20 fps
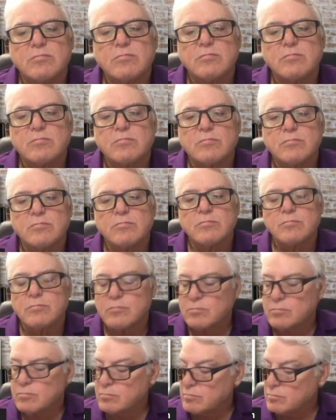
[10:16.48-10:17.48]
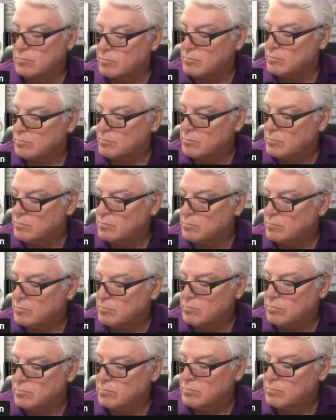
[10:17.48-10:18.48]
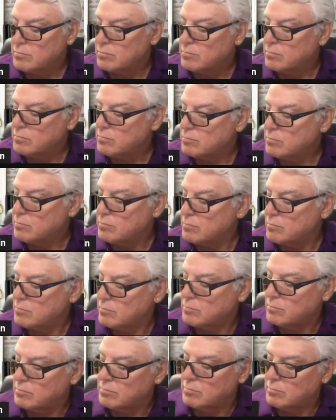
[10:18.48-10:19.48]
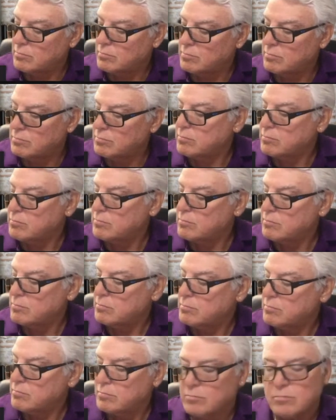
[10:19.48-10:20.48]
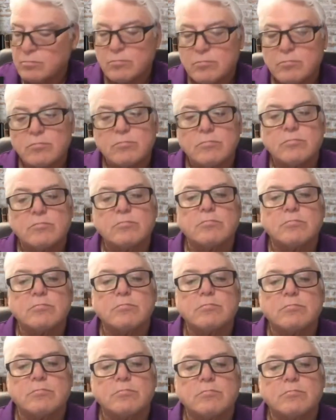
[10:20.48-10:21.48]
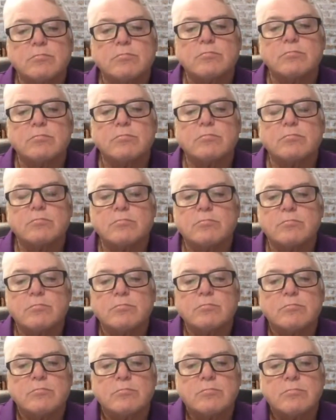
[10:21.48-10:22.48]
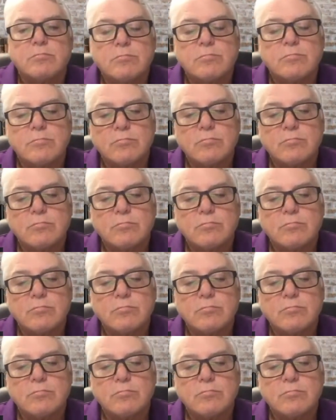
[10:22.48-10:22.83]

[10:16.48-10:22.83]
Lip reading: No words are spoken by the person on screen.